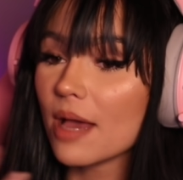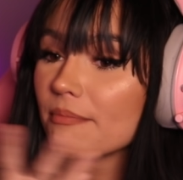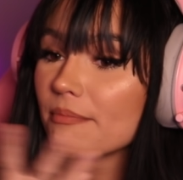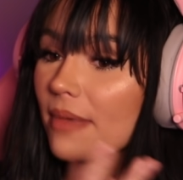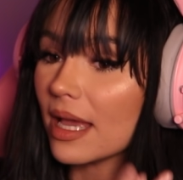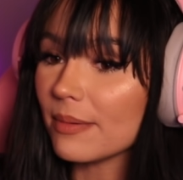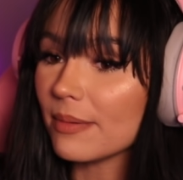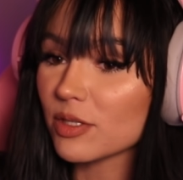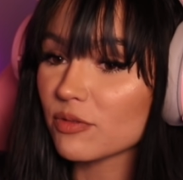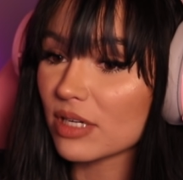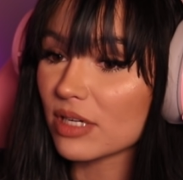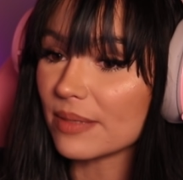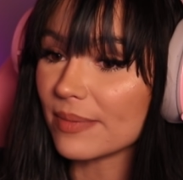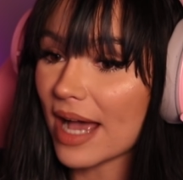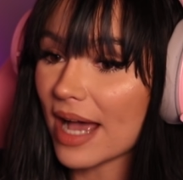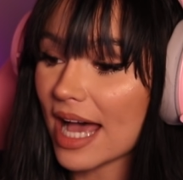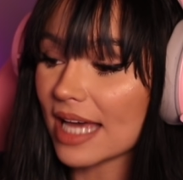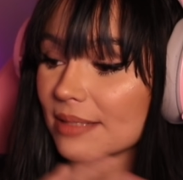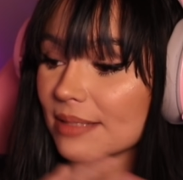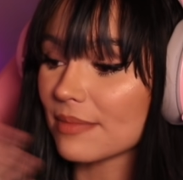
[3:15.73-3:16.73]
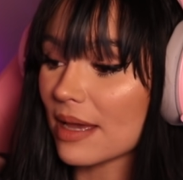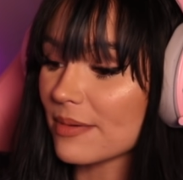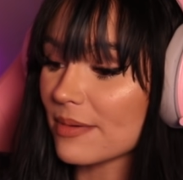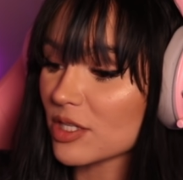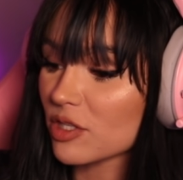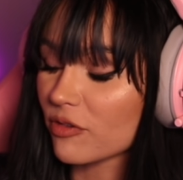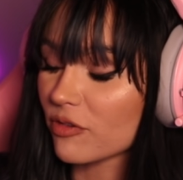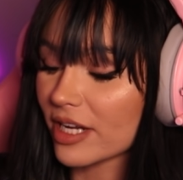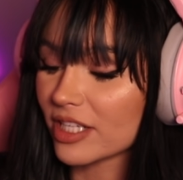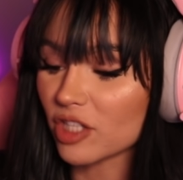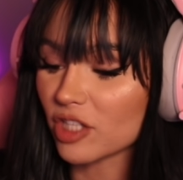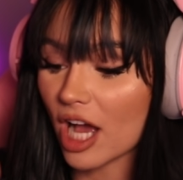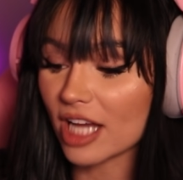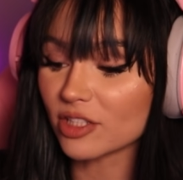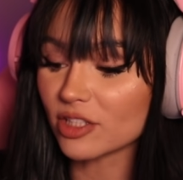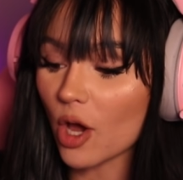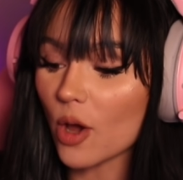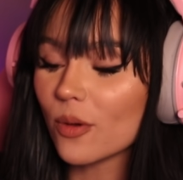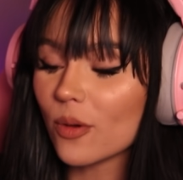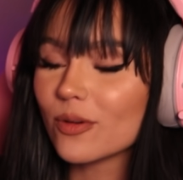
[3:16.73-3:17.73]
Maybe it's really bad. Maybe it's cringe. I
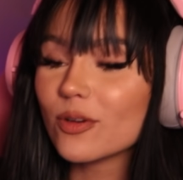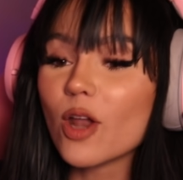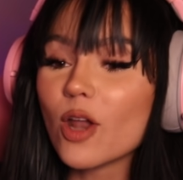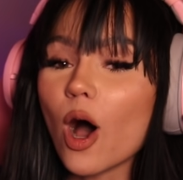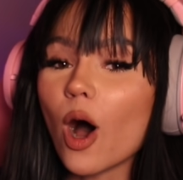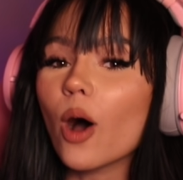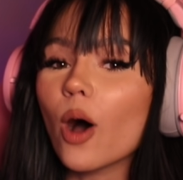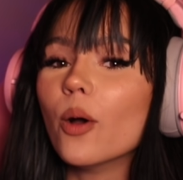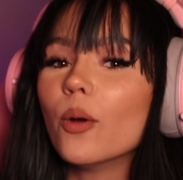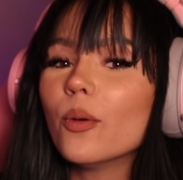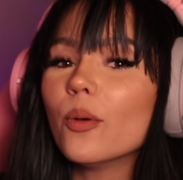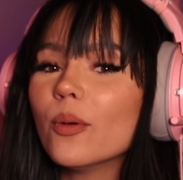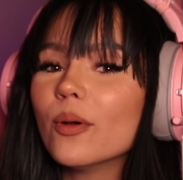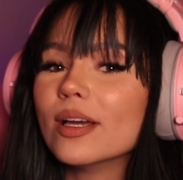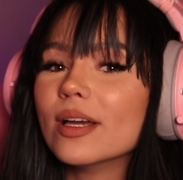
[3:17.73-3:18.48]
don't know.